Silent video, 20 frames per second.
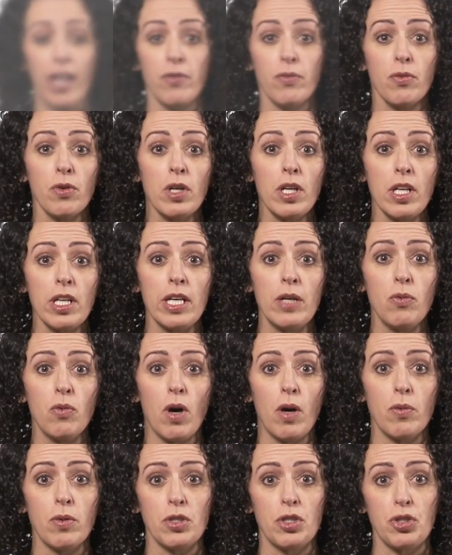And really,
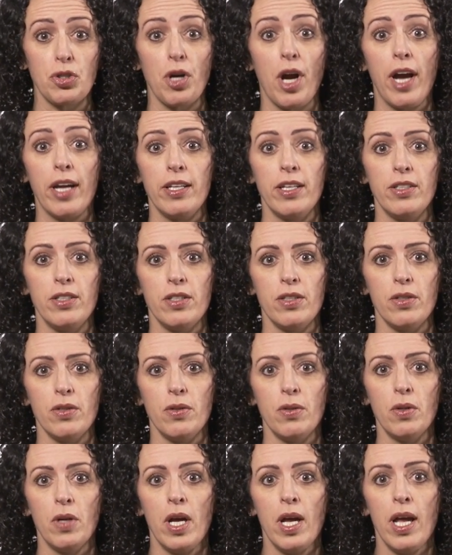what we're trying to
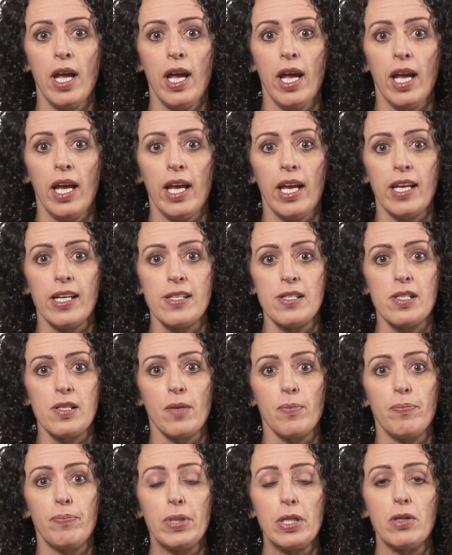do is
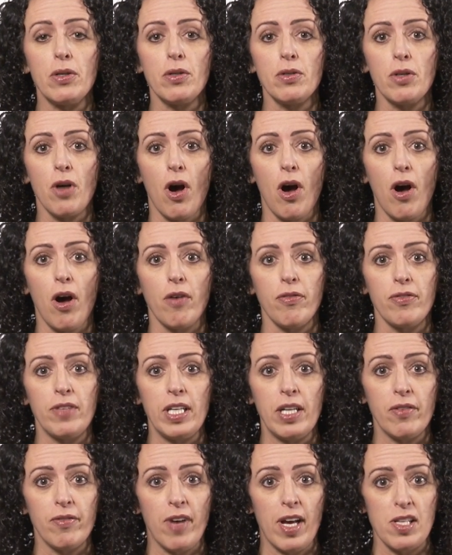build off the
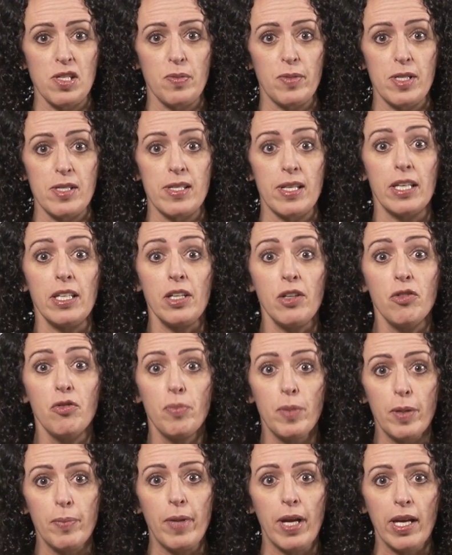investments that you've
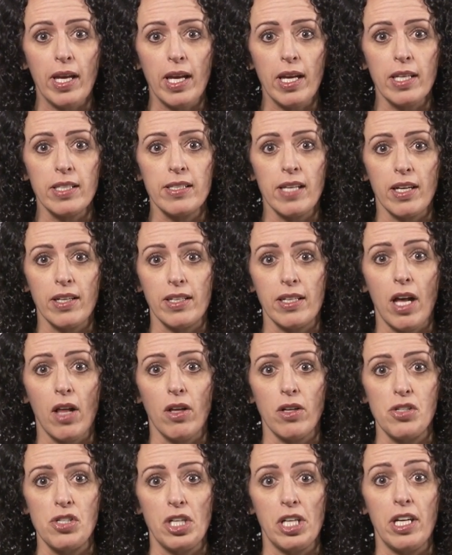been making in
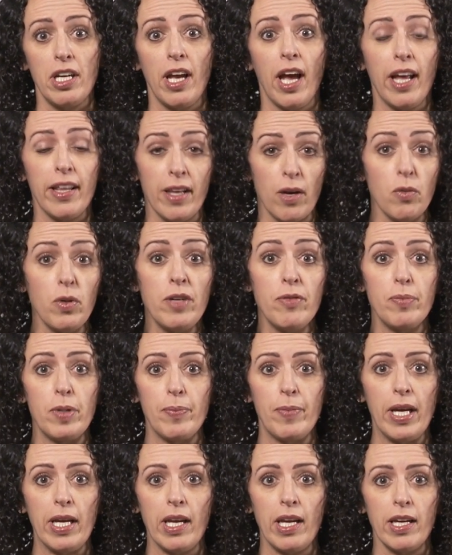technology and that we've been
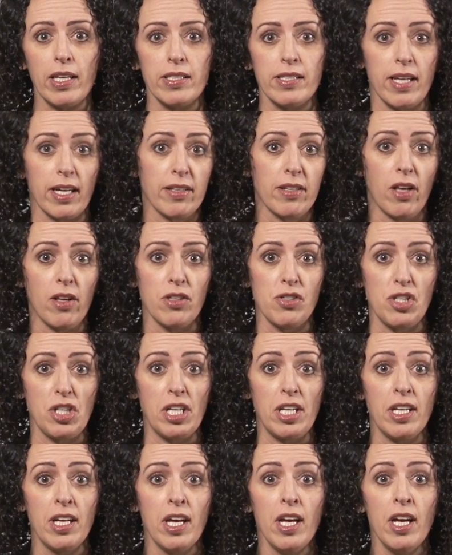making in
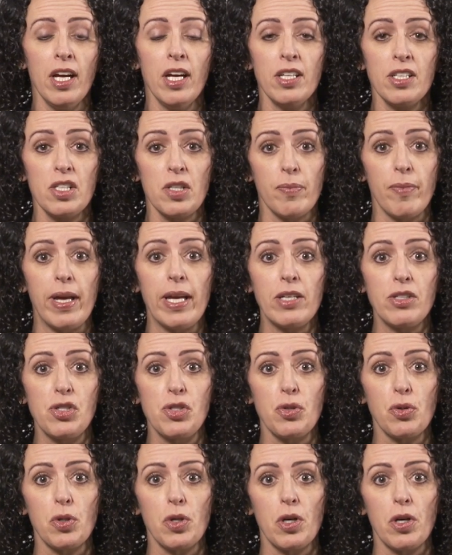technology to make
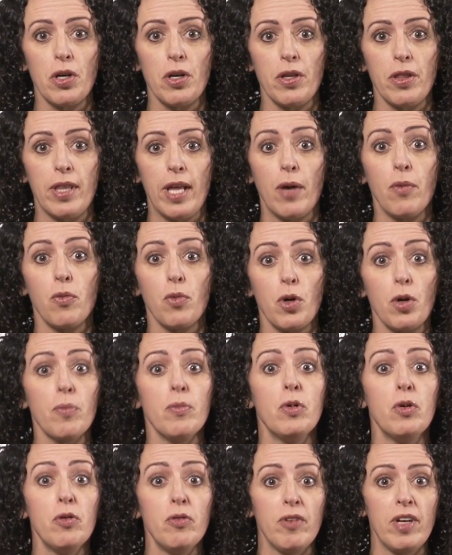sure that we're
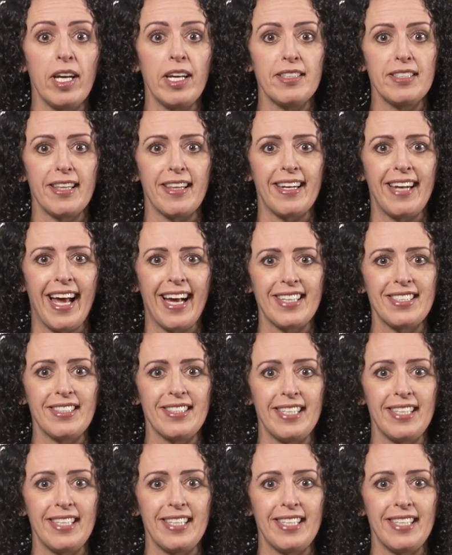moving to the next